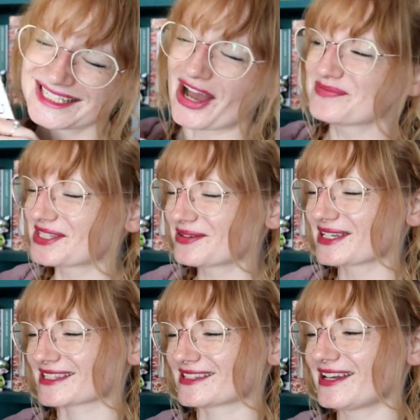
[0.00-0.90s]
I'm so
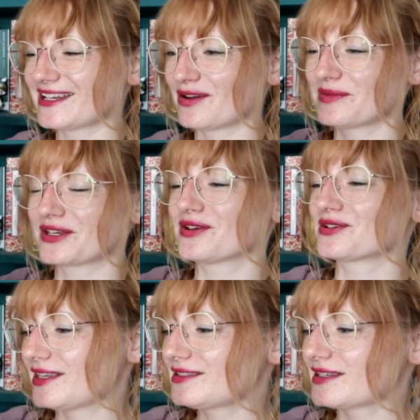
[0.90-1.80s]
excited. Oh my
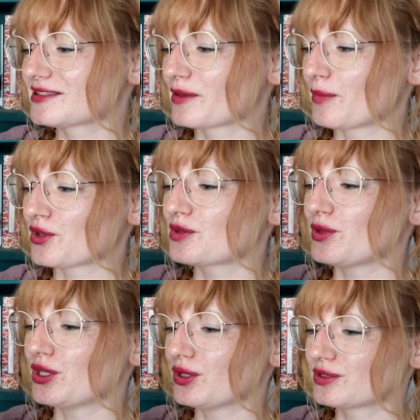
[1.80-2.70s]
gosh. This is the most
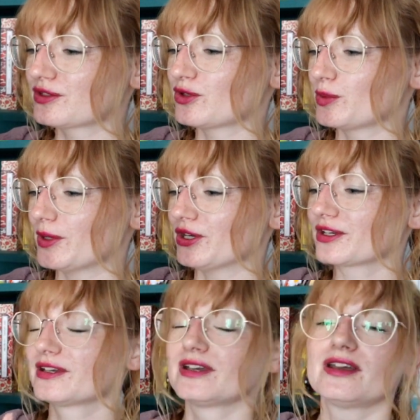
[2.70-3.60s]
beautiful
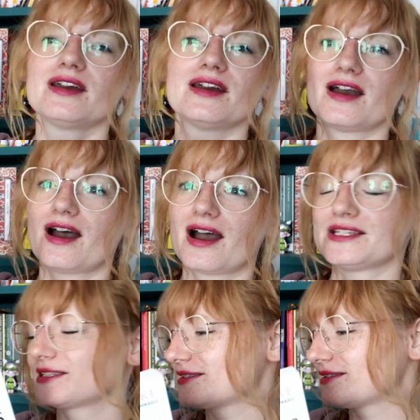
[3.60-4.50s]
book. I
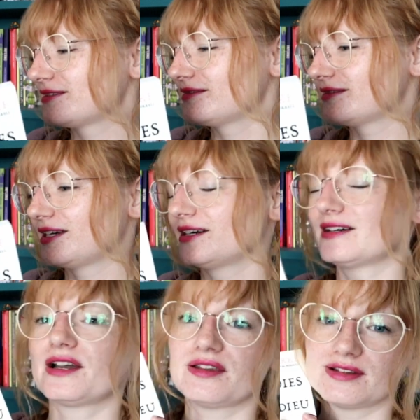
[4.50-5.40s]

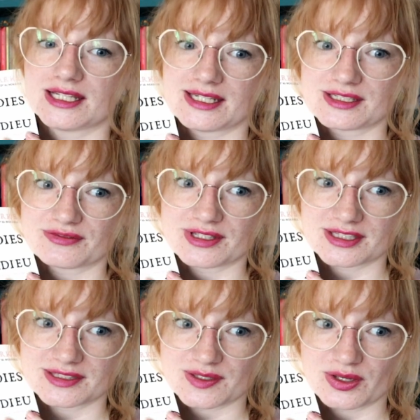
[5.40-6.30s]
really need to read
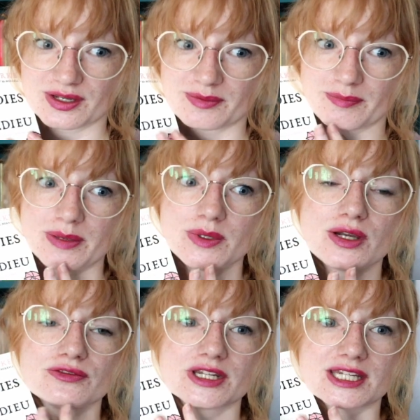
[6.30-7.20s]
this soon. Maybe
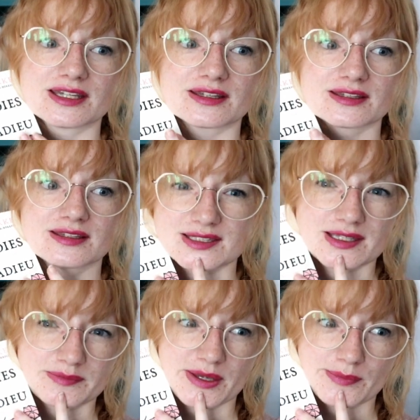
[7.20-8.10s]
I'll read it in
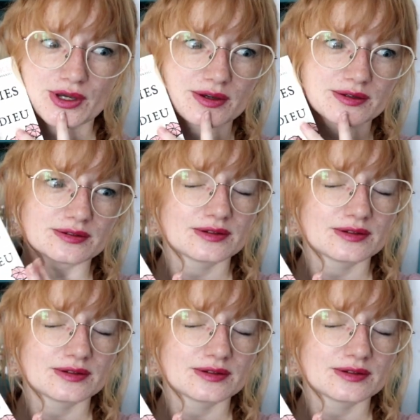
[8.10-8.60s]
September.